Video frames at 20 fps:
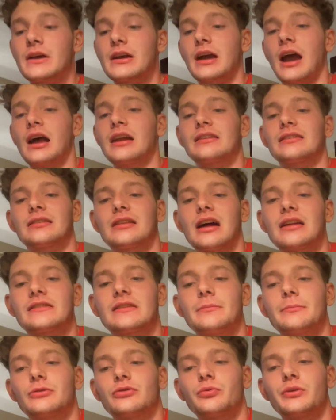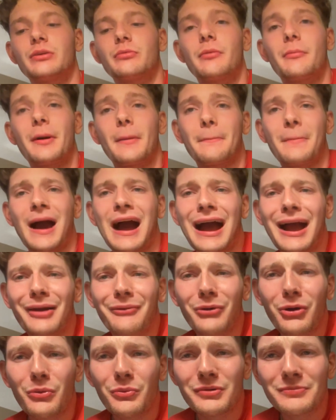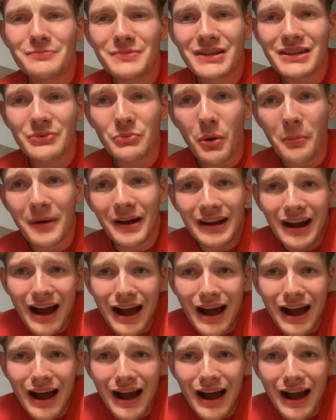Kind of slots in between what my Pyro would be and what my